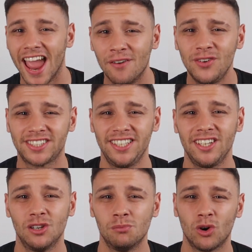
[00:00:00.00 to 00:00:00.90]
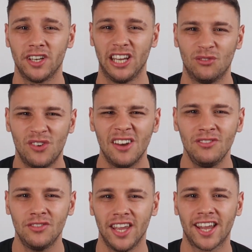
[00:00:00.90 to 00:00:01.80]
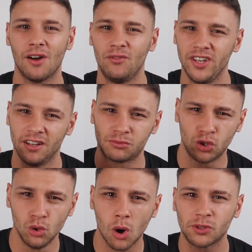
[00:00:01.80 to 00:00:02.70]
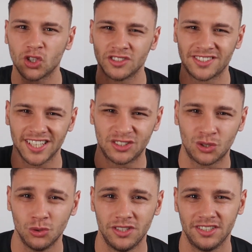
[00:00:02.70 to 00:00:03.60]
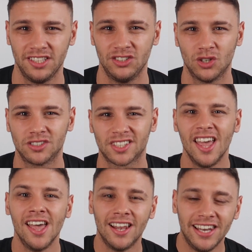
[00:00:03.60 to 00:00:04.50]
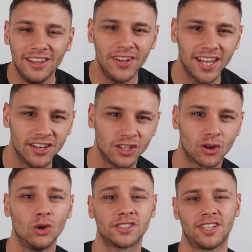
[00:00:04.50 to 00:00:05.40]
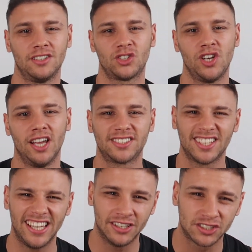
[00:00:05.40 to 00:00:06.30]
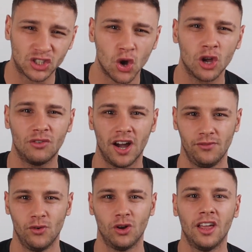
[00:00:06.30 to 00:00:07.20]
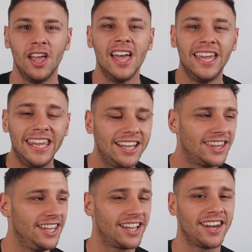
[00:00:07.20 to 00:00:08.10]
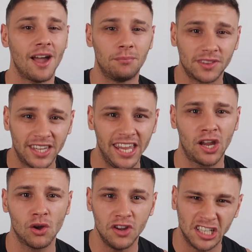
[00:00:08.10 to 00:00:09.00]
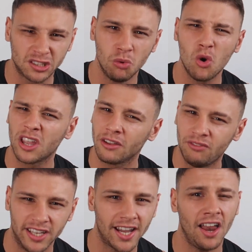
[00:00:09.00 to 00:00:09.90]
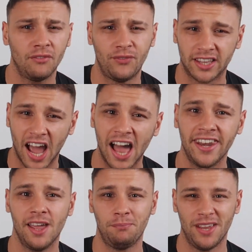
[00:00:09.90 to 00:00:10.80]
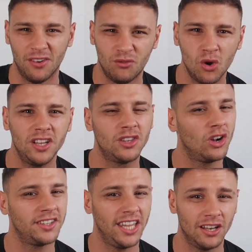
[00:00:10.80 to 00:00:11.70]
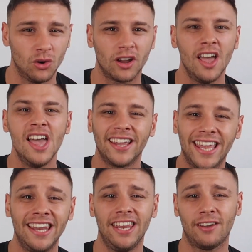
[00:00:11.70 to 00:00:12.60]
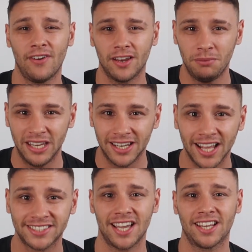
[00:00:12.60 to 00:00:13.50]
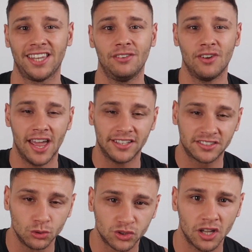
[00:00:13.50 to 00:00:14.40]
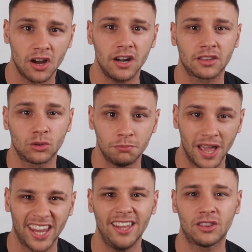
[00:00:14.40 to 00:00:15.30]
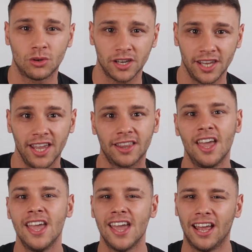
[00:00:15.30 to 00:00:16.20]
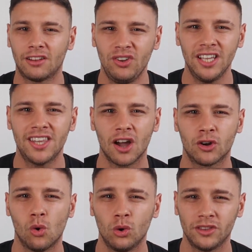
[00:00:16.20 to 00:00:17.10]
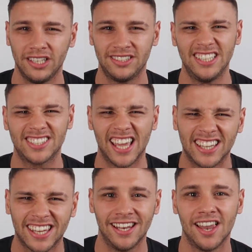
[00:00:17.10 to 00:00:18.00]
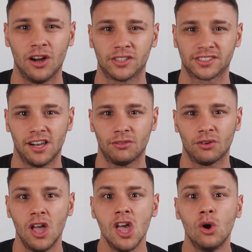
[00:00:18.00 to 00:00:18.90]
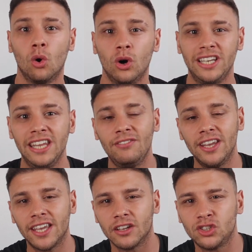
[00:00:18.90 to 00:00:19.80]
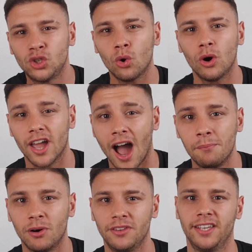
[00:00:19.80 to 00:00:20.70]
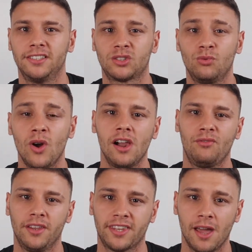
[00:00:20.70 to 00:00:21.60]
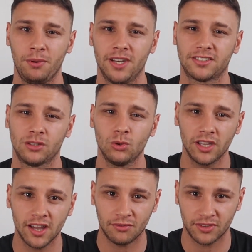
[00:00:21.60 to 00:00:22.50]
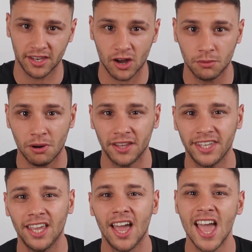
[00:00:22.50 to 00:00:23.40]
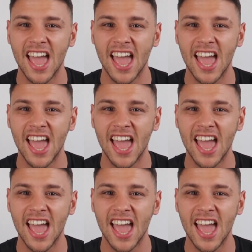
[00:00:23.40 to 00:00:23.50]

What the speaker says: every single morning when we wake up, we have two options and two decisions. Living in a constant stress, in a survival, eating crap, takeaway, smoking, feeling unfit, unhappy and worried all day long, gaining fat, being less active, and to start to begin to create and feed our own disease and kill ourselves. Or living in a joy, abundance, wealth and happiness, looking after our body